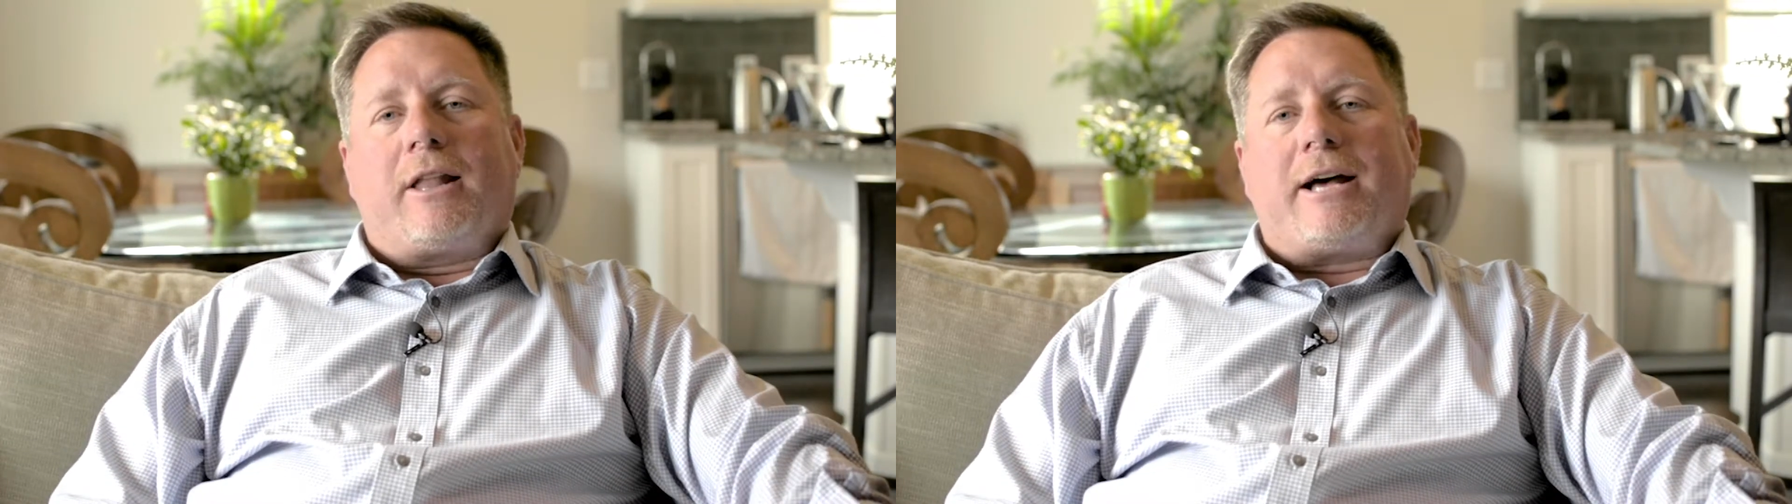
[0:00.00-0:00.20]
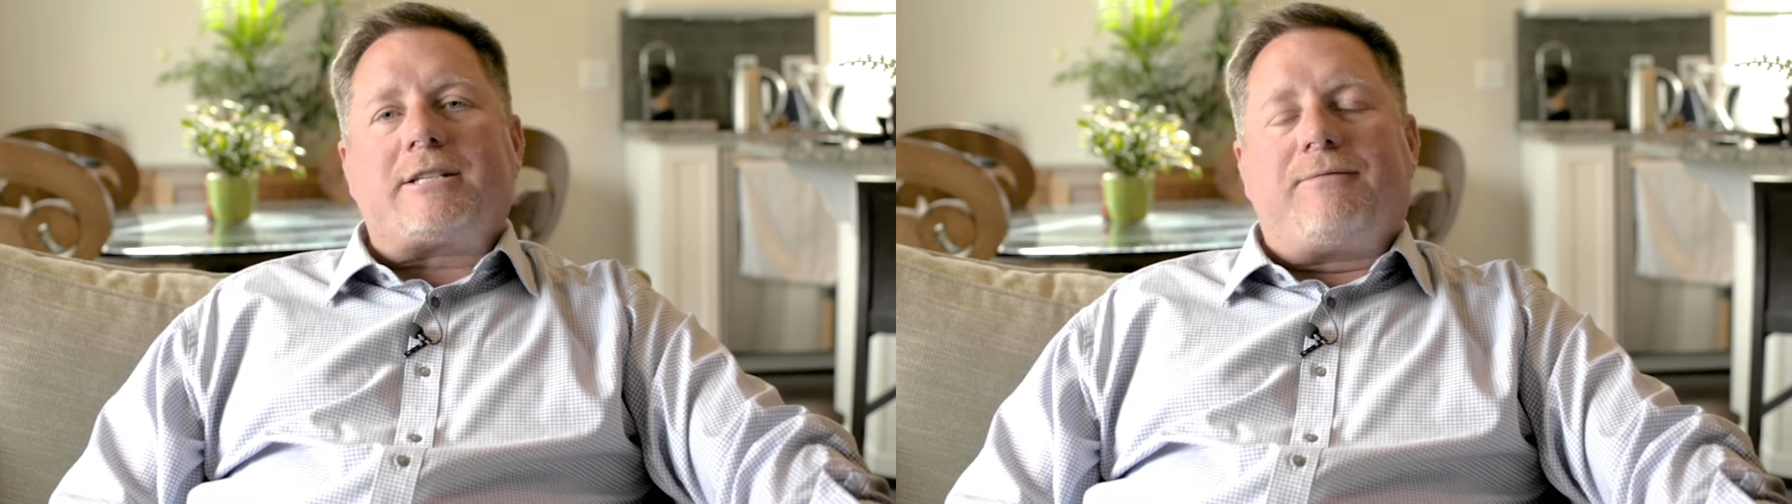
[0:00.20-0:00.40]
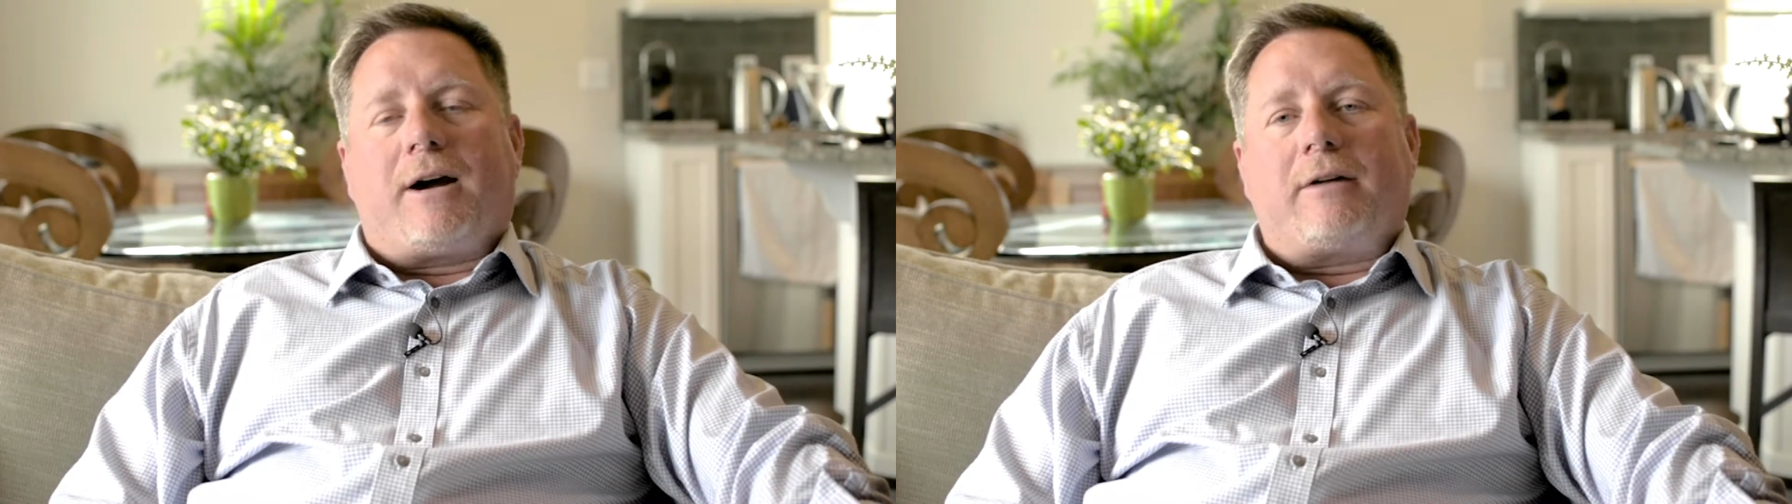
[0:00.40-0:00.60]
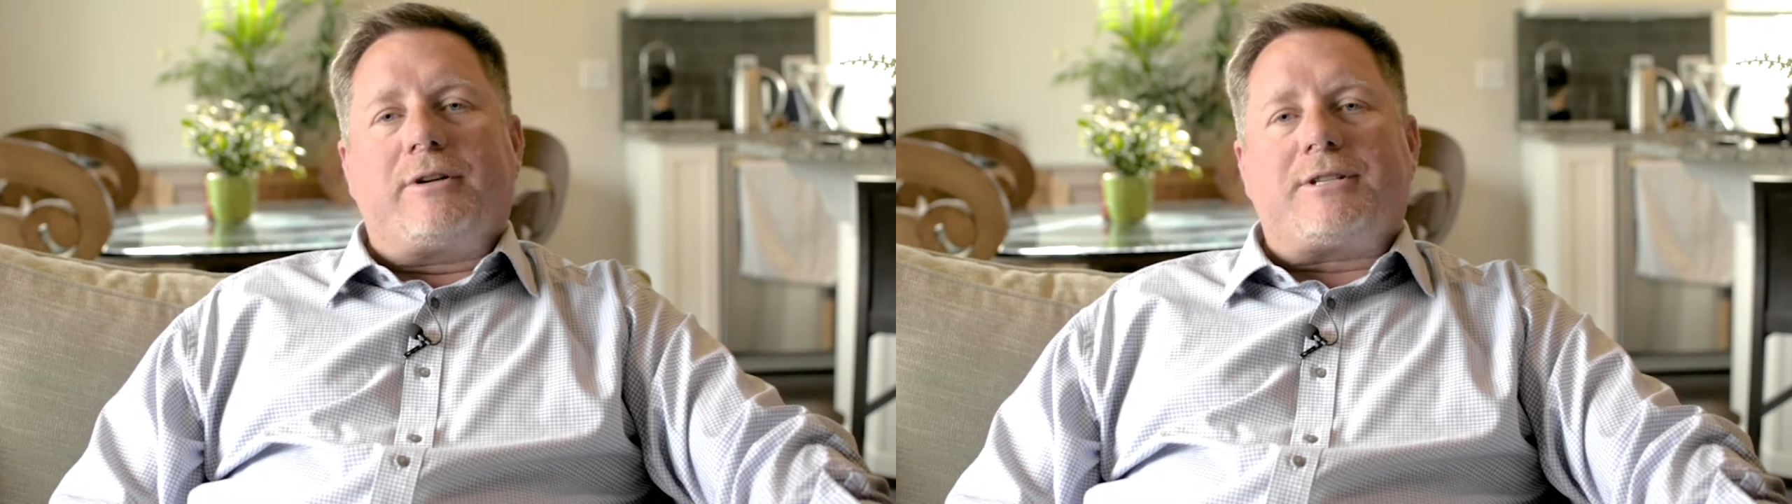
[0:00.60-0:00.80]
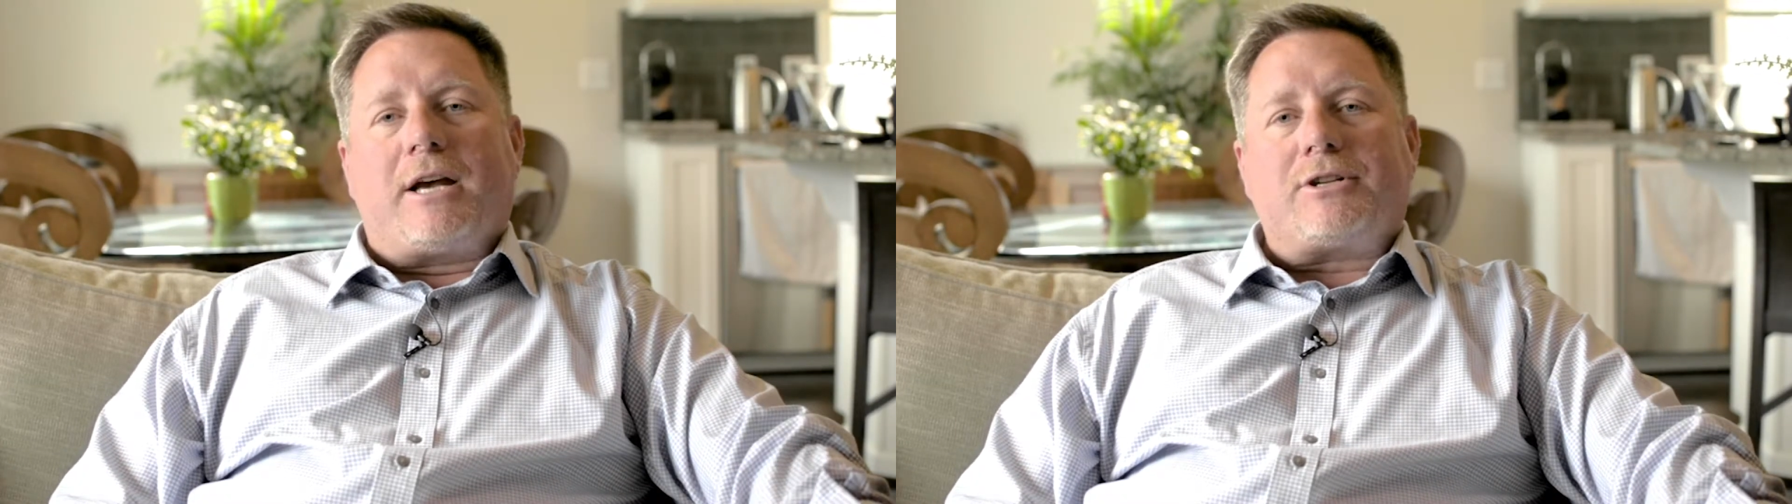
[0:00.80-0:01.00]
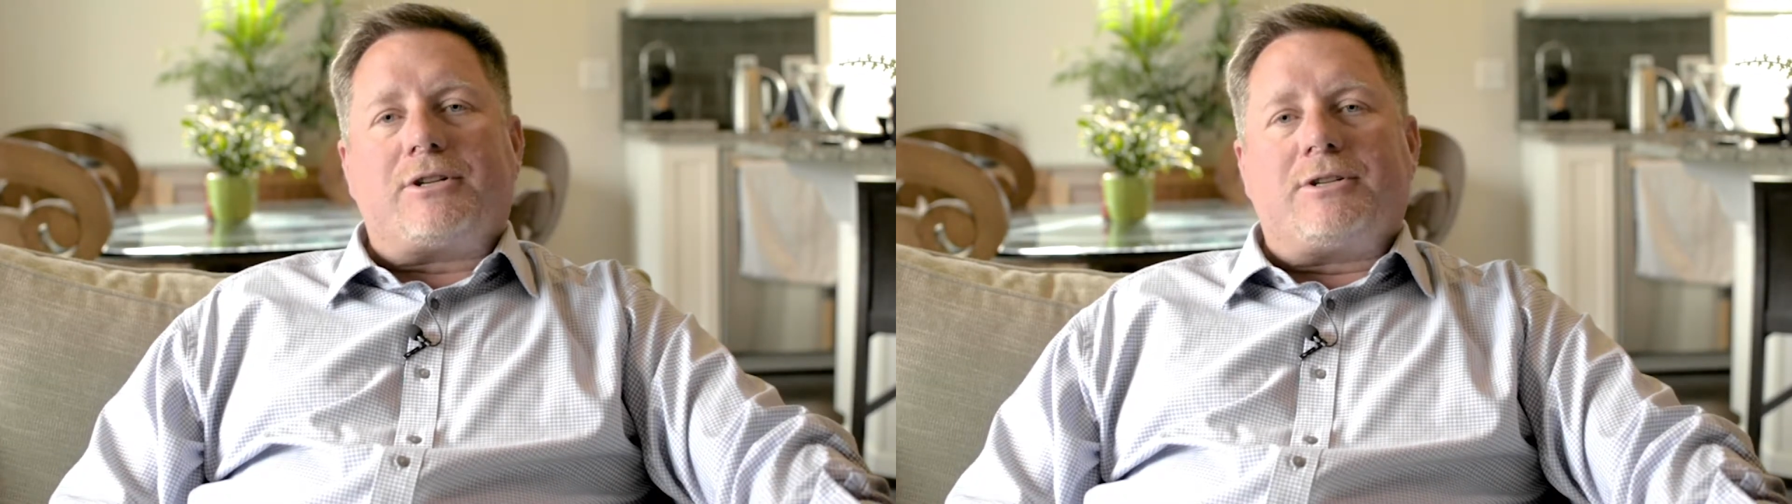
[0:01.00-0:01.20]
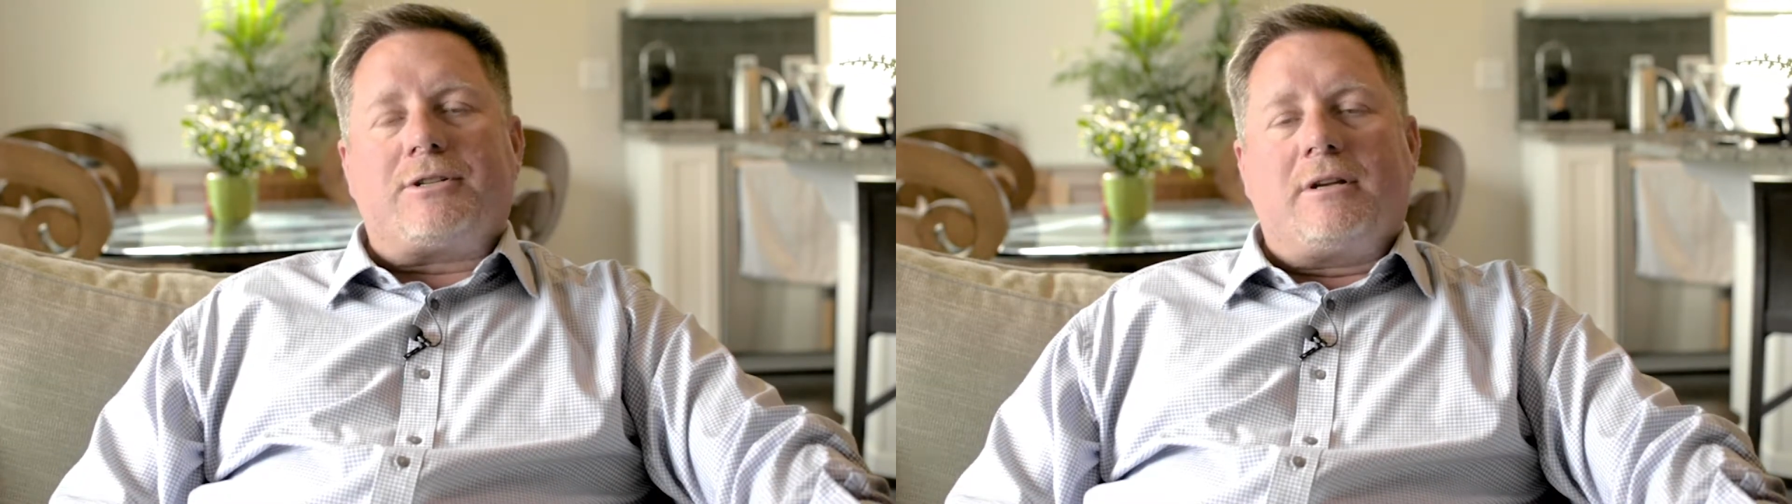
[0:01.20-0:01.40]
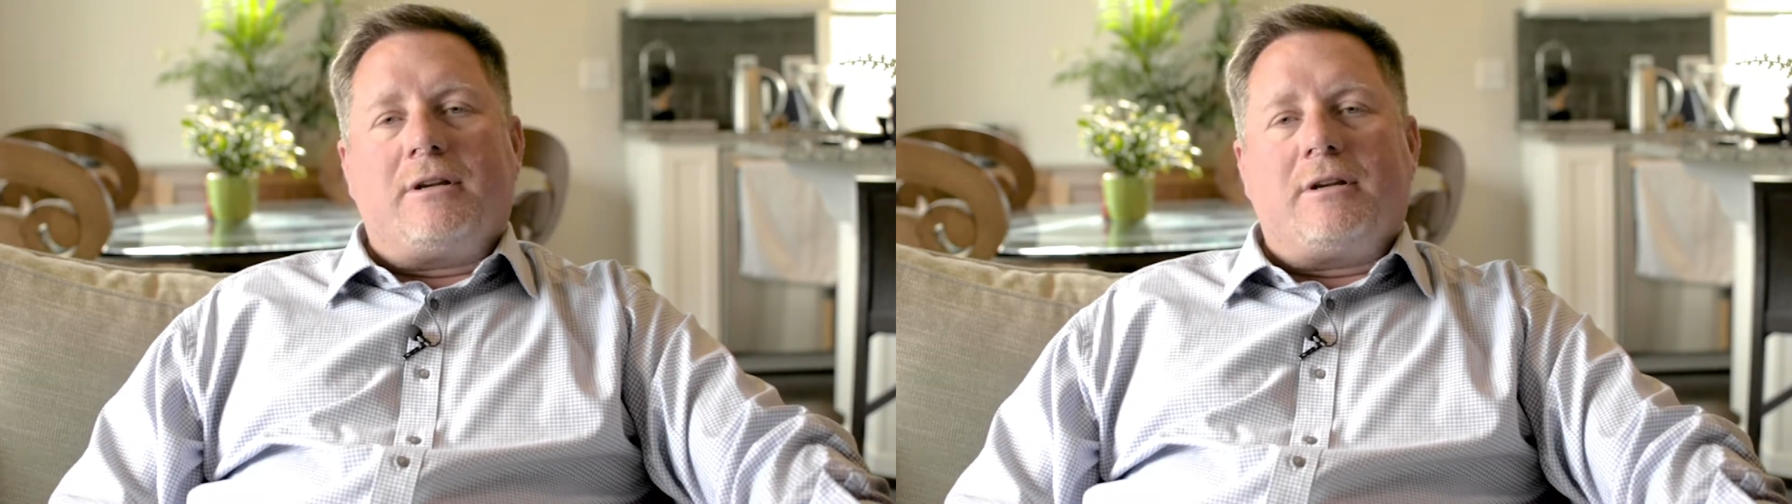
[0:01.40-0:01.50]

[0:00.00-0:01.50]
last 5 recessions.